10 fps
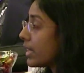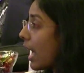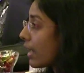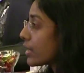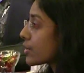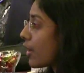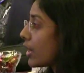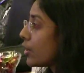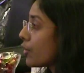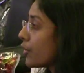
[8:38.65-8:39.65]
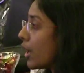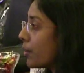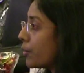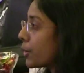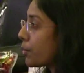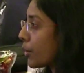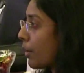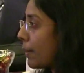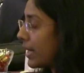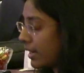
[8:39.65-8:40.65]
highest value of a upward
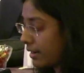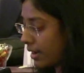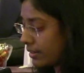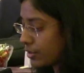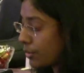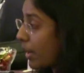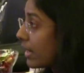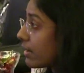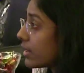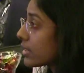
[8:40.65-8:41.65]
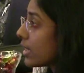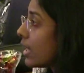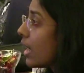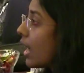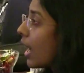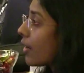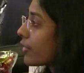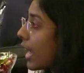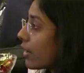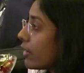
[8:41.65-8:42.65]
probability transition matrix. I
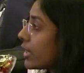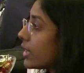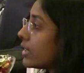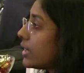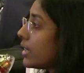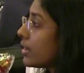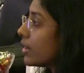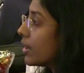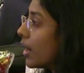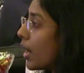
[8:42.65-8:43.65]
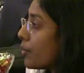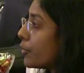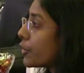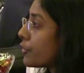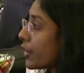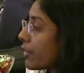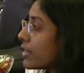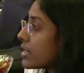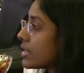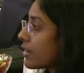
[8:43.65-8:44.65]
have calculated the upward
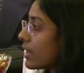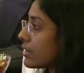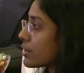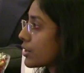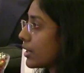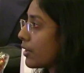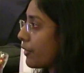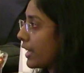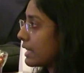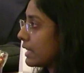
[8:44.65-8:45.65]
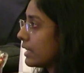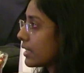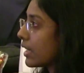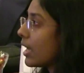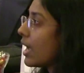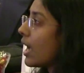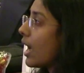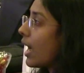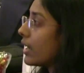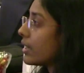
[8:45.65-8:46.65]
frequency transition in a faces,
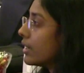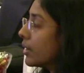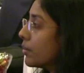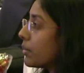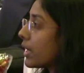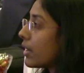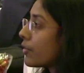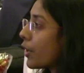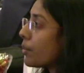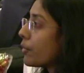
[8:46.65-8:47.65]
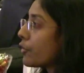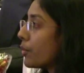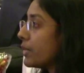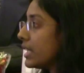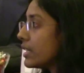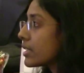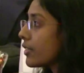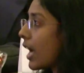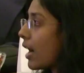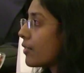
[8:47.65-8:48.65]
and from these
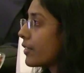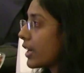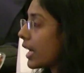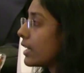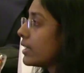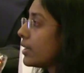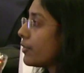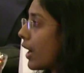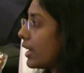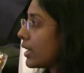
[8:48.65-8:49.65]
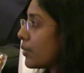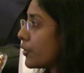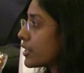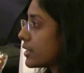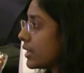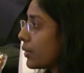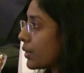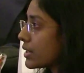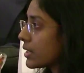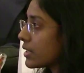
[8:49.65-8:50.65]
we have get the finding upward
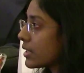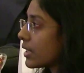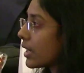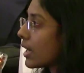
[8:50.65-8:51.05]
sequences